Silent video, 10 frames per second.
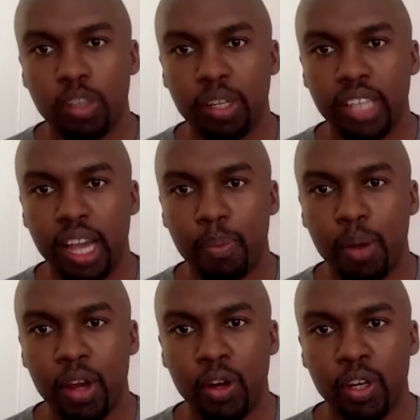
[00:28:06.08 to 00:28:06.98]
of the top
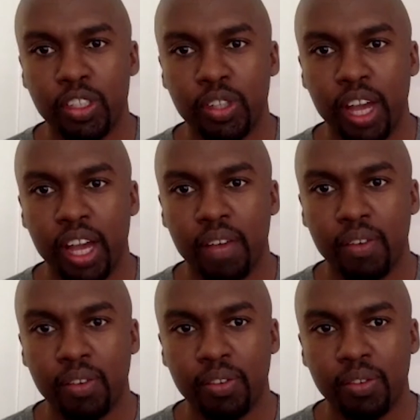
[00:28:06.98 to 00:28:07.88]
priorities you
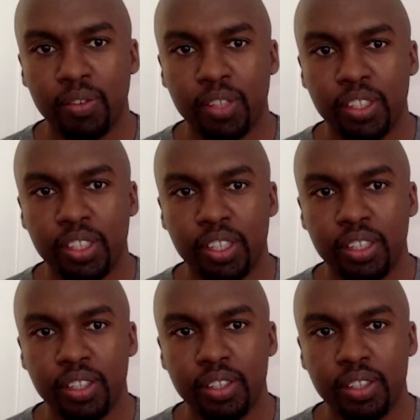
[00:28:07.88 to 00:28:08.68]
have for this year?